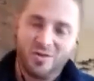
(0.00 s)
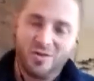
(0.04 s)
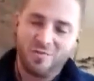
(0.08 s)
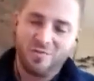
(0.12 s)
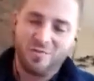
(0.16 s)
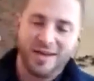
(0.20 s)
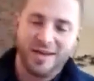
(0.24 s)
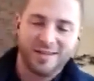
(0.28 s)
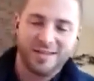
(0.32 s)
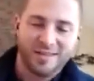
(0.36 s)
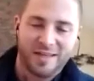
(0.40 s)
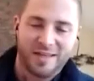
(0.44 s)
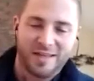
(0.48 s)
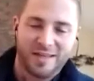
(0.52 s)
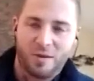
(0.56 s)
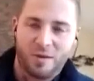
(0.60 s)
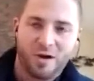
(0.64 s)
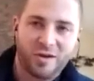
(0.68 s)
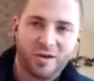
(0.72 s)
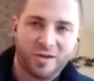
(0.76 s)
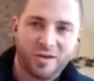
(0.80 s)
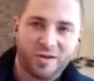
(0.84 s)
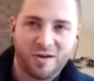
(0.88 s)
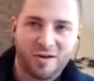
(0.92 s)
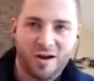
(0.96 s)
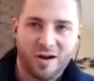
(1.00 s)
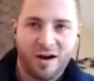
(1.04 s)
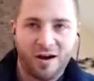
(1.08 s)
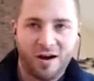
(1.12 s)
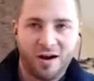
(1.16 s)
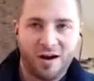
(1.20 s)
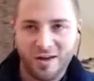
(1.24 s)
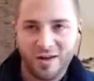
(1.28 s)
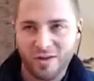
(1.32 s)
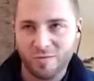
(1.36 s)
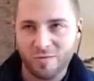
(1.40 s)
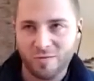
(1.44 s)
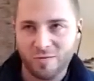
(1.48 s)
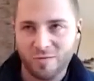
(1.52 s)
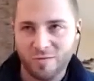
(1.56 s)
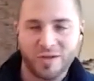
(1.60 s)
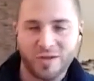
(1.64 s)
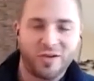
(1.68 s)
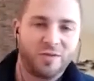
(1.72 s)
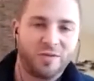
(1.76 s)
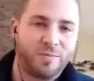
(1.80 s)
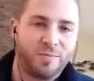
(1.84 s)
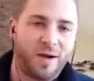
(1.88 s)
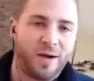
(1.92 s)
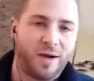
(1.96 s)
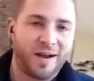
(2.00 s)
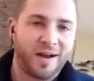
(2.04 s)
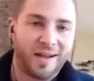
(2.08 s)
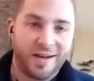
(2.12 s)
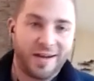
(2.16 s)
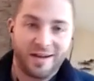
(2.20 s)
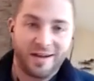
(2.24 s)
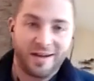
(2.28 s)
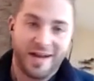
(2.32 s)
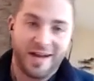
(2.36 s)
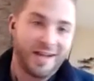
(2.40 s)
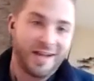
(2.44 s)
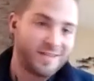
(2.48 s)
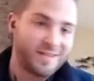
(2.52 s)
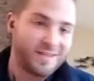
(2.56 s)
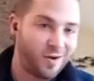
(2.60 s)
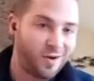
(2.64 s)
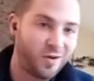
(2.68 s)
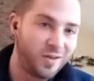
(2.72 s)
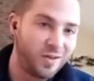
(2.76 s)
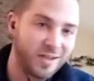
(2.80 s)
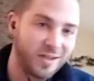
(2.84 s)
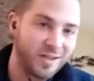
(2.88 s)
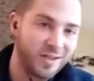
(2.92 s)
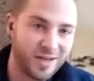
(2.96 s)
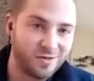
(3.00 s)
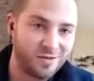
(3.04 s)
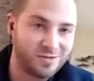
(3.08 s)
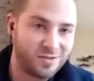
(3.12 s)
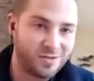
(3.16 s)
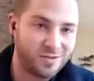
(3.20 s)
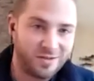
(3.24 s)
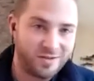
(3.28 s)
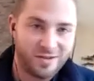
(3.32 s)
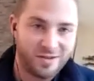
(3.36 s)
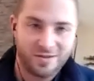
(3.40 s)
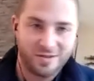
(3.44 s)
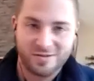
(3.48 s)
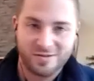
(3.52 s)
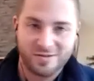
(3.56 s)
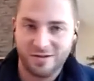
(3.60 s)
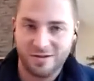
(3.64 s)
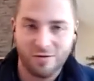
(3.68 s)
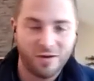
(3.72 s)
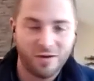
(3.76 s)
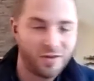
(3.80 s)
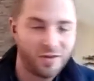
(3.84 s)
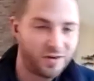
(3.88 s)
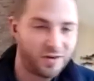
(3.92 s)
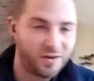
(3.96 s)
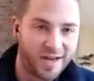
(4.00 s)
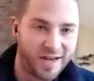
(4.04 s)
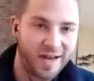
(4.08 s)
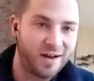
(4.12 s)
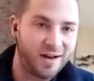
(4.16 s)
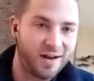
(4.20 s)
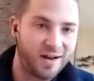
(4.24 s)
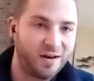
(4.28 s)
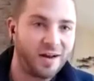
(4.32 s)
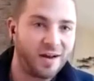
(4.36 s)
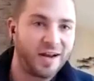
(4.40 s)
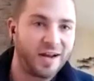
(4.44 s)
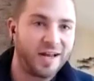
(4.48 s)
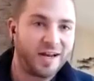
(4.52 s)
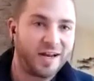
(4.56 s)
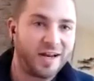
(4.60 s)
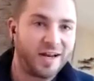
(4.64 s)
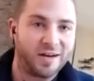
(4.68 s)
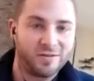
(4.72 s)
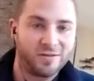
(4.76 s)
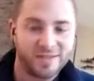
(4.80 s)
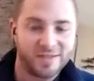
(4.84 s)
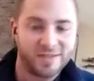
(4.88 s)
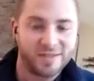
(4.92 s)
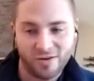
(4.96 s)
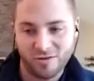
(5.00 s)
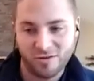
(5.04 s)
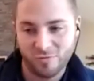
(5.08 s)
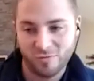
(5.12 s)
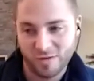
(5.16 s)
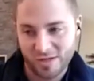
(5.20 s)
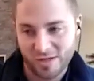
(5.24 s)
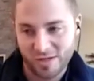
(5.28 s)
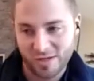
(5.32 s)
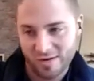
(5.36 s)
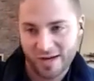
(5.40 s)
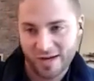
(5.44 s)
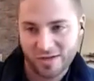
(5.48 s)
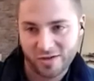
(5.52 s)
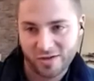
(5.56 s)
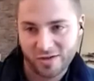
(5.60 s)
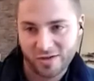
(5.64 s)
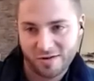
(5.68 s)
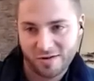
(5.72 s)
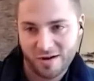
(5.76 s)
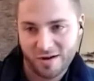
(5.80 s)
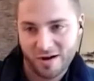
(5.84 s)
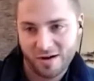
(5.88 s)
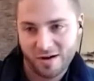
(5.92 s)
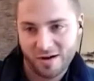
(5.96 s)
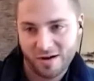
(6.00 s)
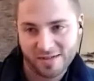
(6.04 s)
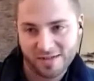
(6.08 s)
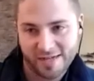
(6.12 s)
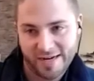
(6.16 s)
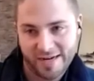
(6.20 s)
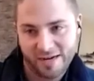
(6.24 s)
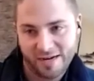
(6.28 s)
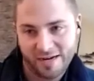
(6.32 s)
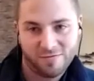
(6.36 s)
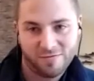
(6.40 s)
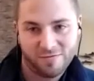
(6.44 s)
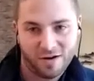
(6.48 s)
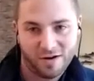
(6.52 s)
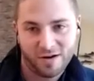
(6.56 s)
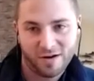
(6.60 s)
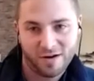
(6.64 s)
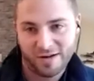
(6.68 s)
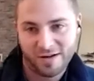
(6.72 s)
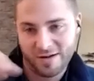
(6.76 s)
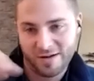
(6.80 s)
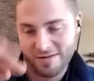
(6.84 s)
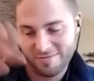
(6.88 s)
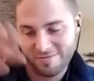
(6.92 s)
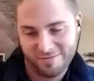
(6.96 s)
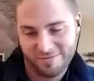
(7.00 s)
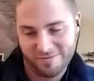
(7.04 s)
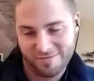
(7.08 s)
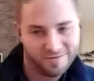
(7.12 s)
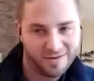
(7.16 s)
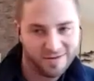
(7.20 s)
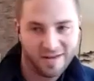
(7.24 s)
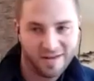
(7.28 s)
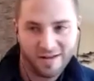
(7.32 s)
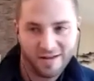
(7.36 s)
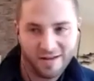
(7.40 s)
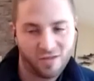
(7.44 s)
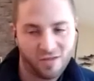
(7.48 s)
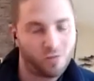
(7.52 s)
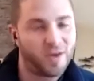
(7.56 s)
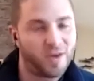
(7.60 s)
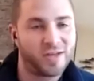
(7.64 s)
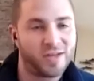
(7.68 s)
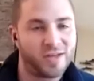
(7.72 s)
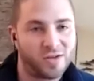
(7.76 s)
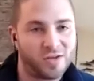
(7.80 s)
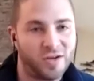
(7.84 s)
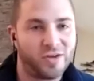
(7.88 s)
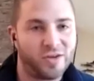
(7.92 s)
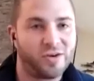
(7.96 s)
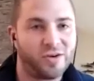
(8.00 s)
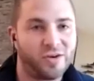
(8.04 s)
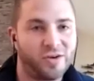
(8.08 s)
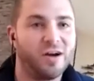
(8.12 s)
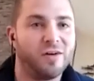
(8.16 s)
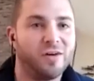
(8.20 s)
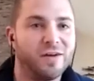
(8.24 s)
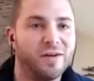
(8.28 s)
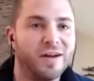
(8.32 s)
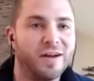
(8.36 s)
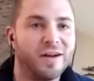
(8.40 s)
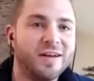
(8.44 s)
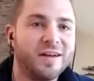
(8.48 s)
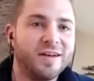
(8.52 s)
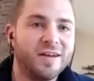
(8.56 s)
you basically mark your car and you put it in your pocket, and that's all it tells you. There's no other data on it, and it'll tell you which direction your car is and how far, and otherwise you're on your own.